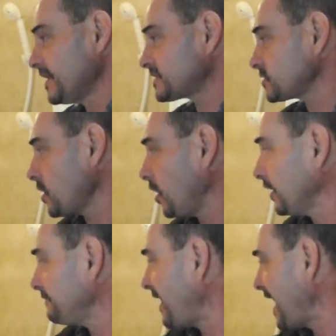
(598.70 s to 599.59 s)
This is
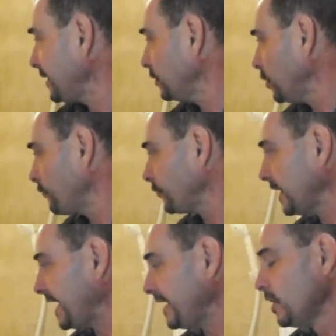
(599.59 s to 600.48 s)
all a vinyl
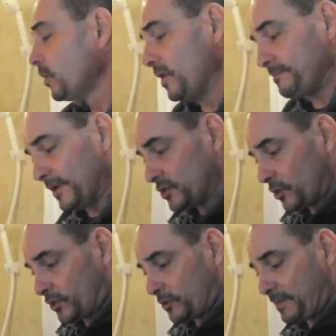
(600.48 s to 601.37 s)
overlay. We've been
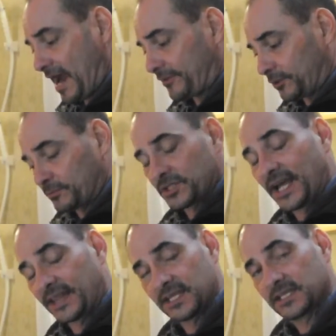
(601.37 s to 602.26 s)
doing our bathrooms
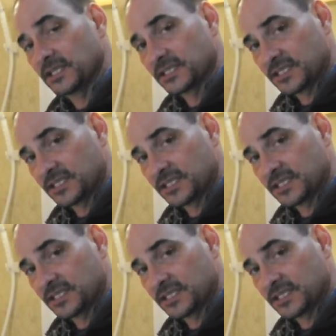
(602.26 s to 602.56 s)
like this since